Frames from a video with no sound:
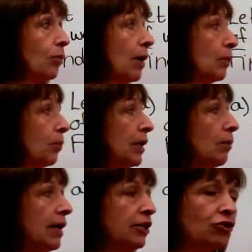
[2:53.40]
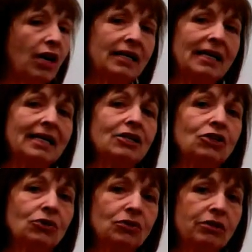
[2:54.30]
When we want to try to
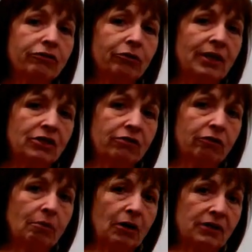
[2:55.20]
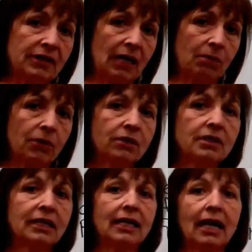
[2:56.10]
use information from our sample
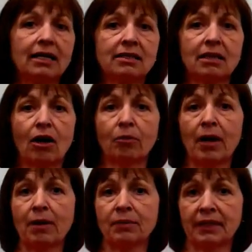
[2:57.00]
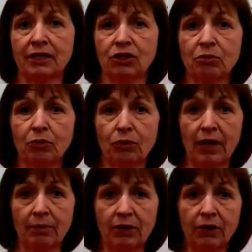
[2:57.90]
to guess our population
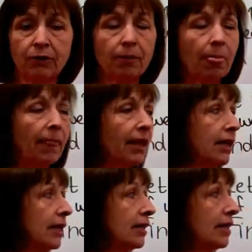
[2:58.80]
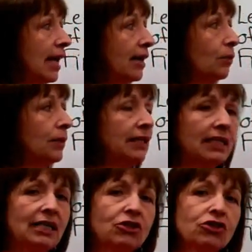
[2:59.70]
parameter, then we
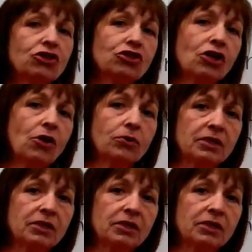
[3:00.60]
need to show